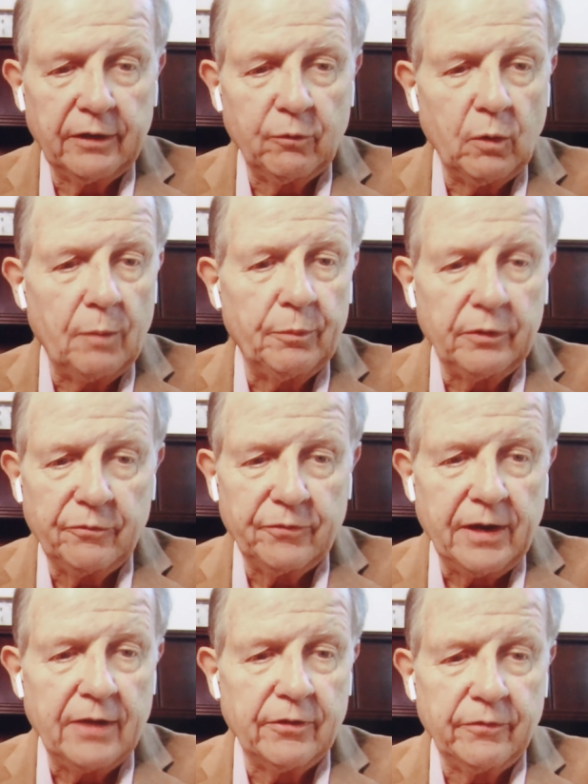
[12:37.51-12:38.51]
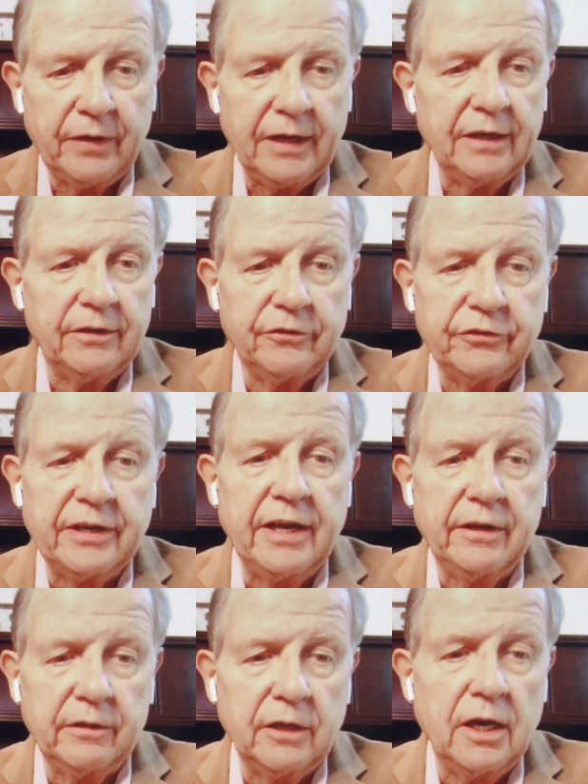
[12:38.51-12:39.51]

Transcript: I grew up with a father that I had to stand in